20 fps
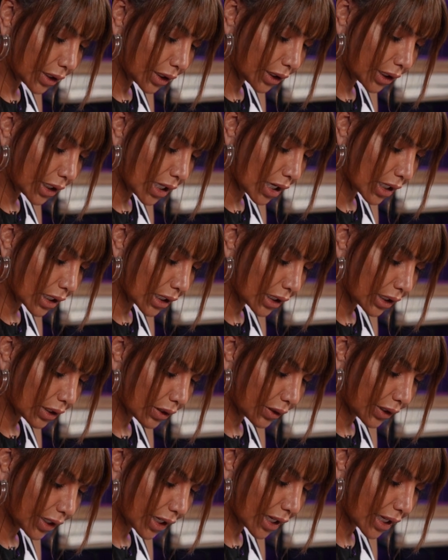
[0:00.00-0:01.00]
young,
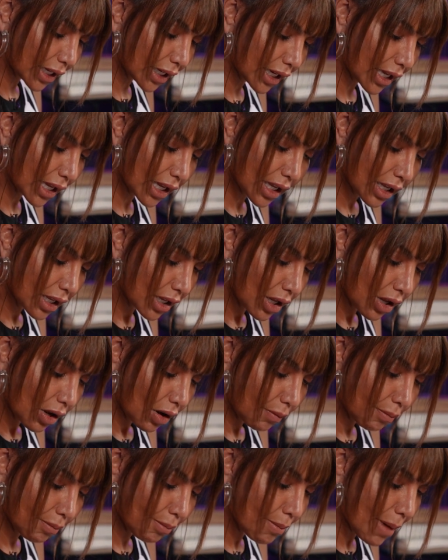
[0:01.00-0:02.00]
okay,
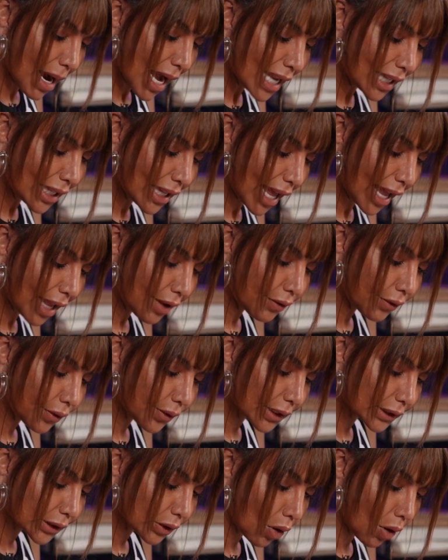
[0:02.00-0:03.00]
my life
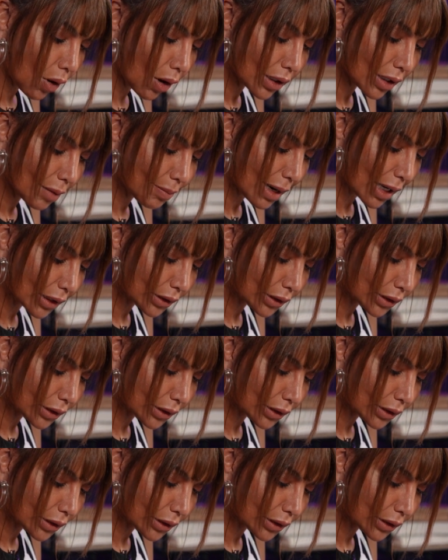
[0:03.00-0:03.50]
was all about